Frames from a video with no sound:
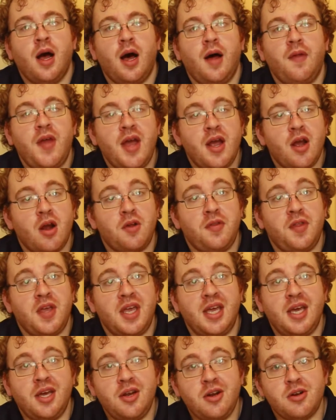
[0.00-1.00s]
They are the
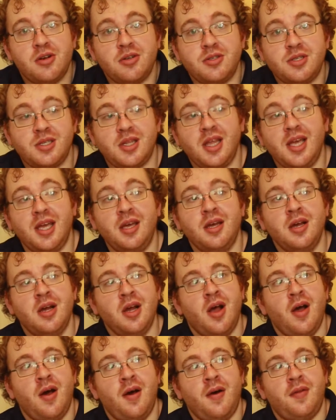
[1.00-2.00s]
innards, the
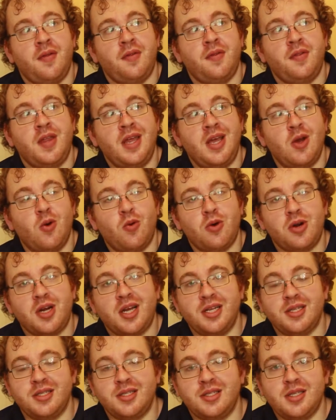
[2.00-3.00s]

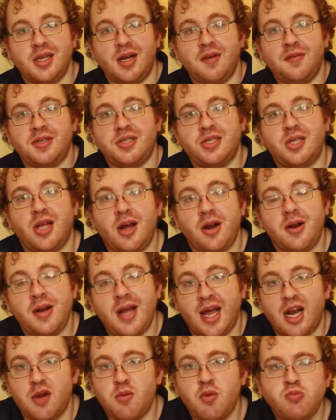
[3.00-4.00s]
organs of a slaughtered
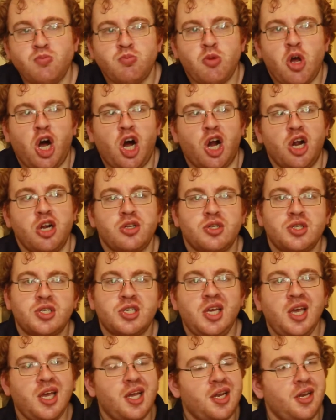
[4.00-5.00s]
animal,
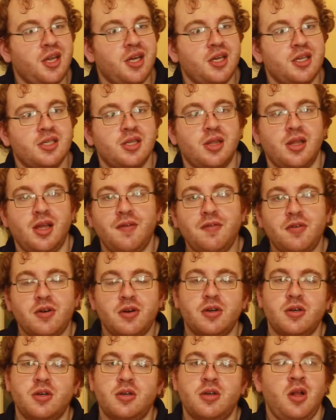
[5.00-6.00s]
hearts, kidneys,
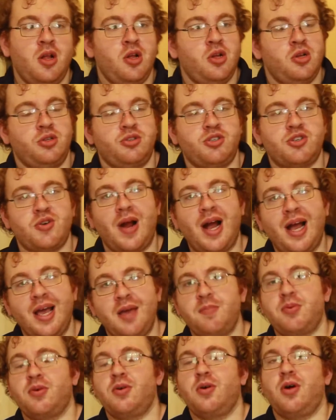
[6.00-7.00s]
liver,
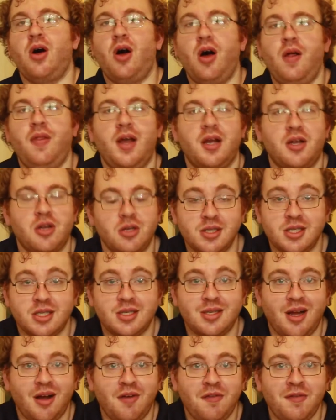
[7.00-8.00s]
tripe, all that good
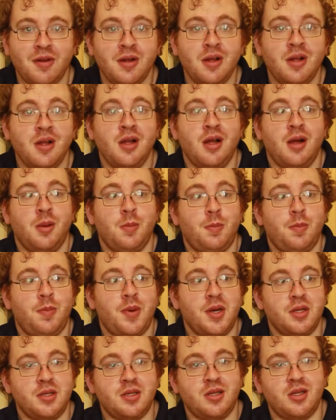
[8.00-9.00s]
stuff.
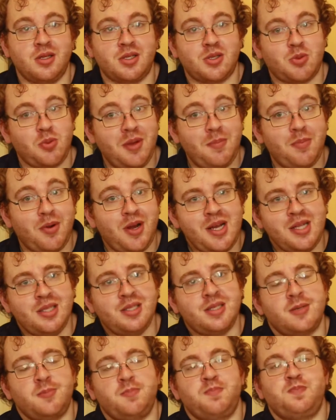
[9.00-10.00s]
But the
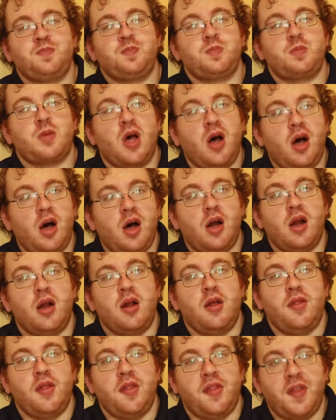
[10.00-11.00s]
sweetbreads
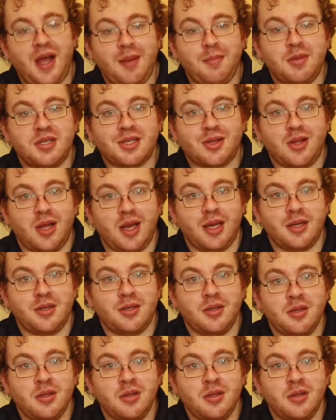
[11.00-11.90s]
are the thymus gland.